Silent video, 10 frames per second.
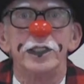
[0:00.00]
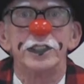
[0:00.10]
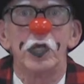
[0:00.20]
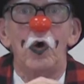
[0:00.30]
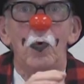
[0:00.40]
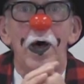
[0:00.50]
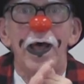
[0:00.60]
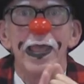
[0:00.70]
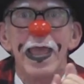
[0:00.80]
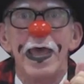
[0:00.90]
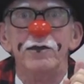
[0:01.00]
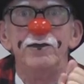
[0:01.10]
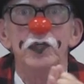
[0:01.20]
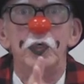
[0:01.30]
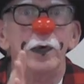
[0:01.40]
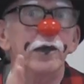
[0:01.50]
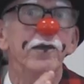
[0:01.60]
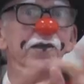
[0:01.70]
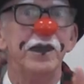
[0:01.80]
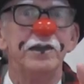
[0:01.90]
So I had
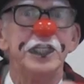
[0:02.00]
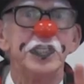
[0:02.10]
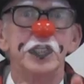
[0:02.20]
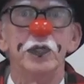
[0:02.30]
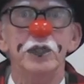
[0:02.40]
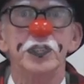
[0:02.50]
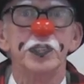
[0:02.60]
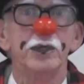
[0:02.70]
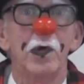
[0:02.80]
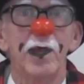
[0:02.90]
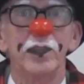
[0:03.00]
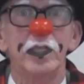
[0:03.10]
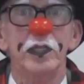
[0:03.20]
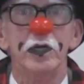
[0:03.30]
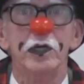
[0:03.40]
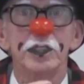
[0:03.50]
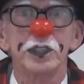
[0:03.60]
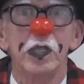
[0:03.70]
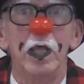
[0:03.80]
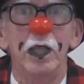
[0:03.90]
250 students throughout the
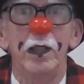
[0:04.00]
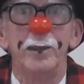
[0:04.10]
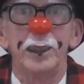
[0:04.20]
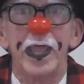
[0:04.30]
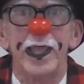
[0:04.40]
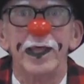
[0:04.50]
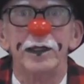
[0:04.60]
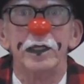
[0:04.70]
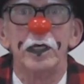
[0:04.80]
years, and